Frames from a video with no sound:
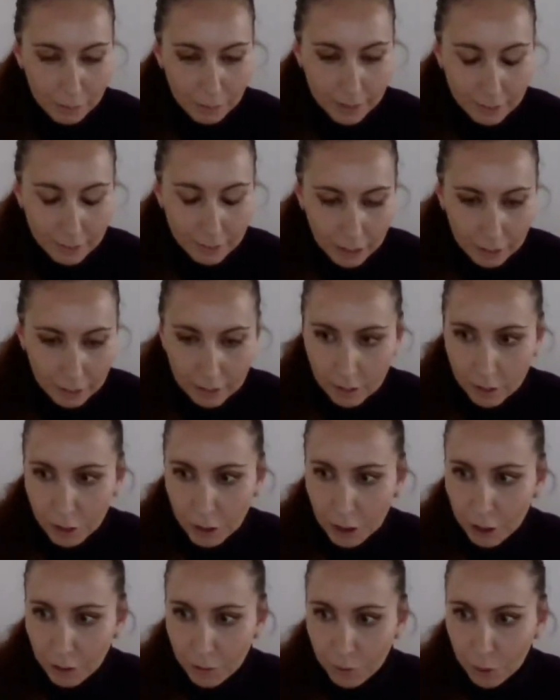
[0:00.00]

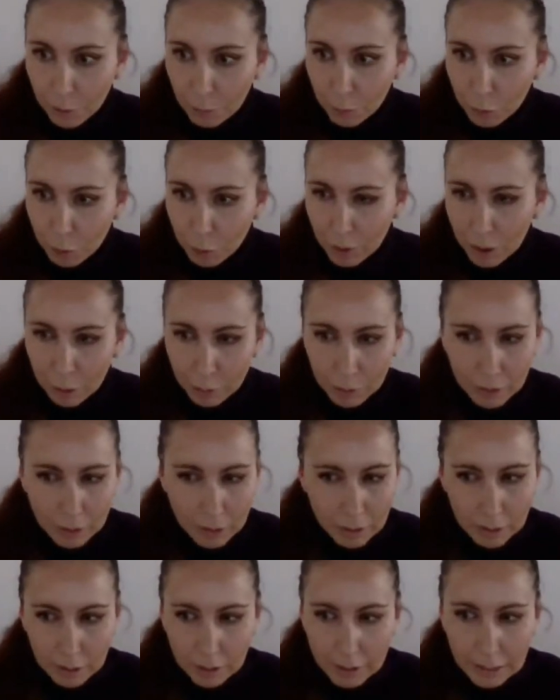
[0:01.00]
strategy from
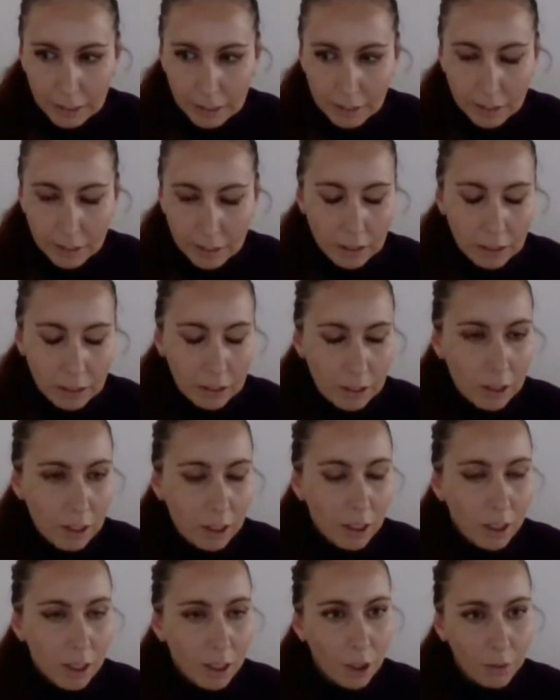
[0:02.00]
2015
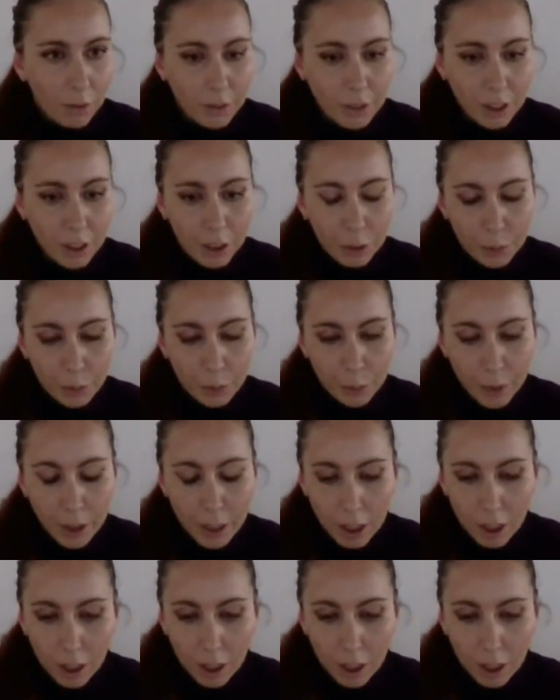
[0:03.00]
EU.